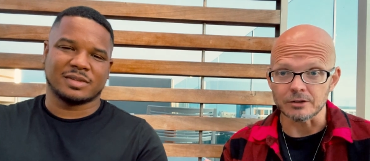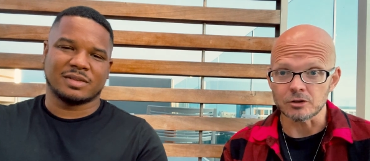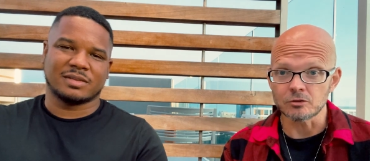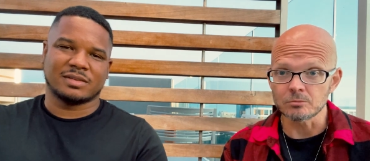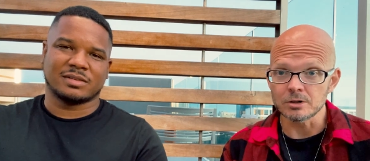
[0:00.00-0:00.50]

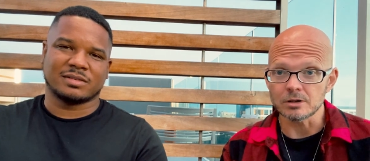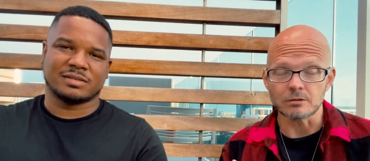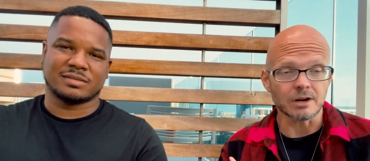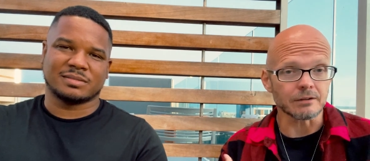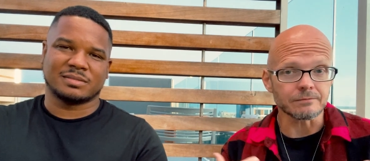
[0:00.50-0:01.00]
Speaker 1: humor,
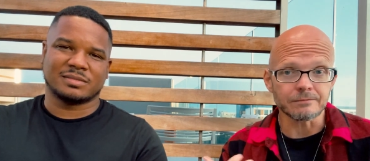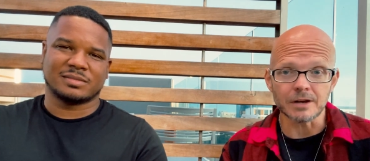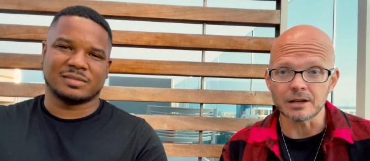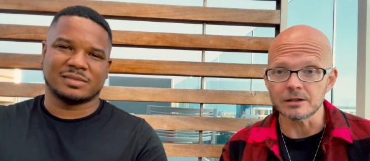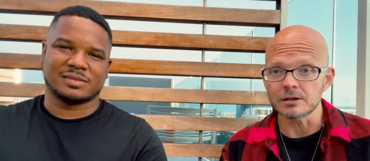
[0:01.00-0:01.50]
around
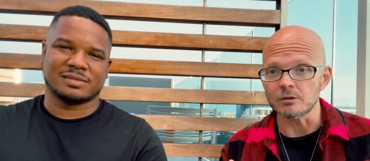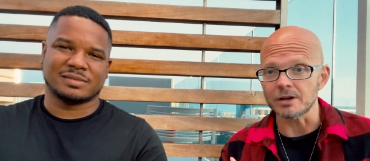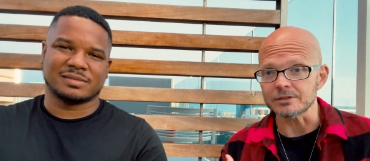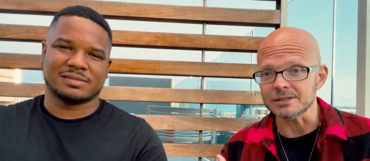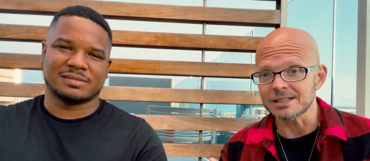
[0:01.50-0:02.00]
fun,
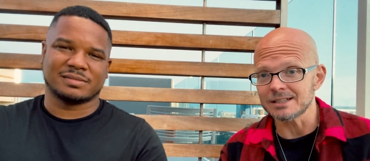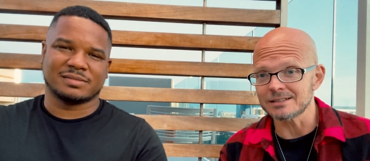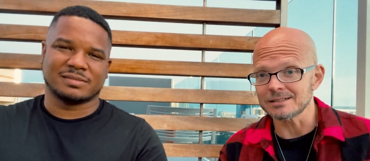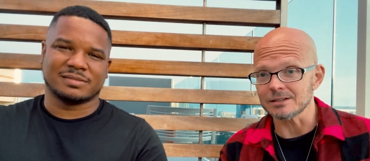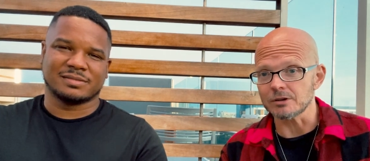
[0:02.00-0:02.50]
around
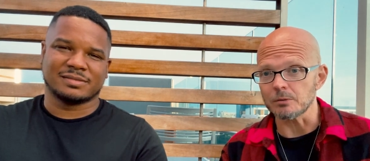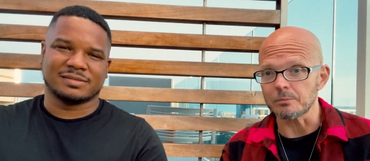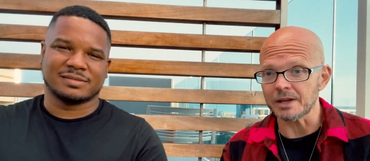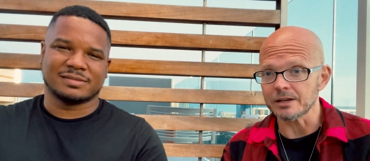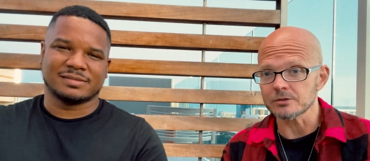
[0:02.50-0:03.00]
teasing,
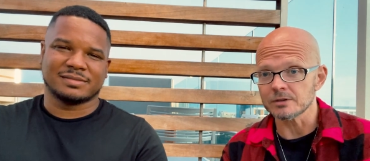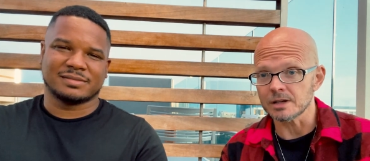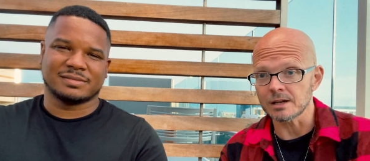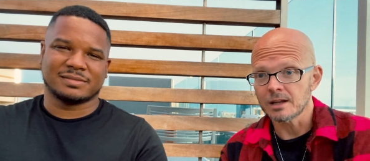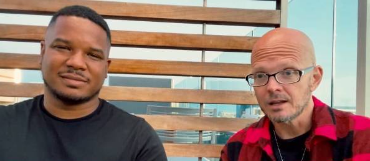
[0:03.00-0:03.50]
around
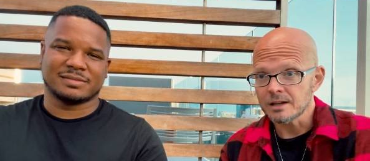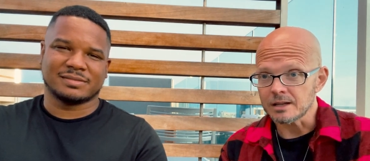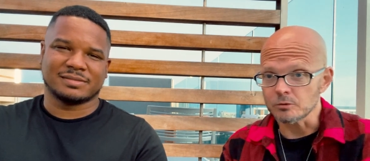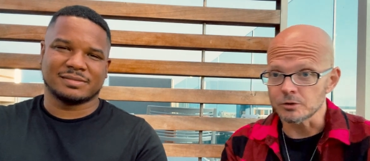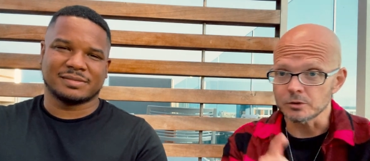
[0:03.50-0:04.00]
bantering, and then we're